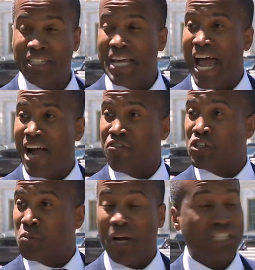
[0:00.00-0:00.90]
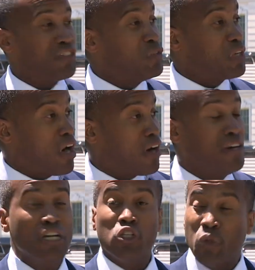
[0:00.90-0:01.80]
the average price of a new car,
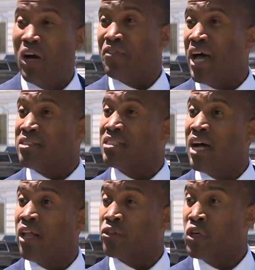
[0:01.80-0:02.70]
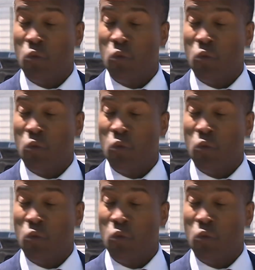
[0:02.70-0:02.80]
$12,000.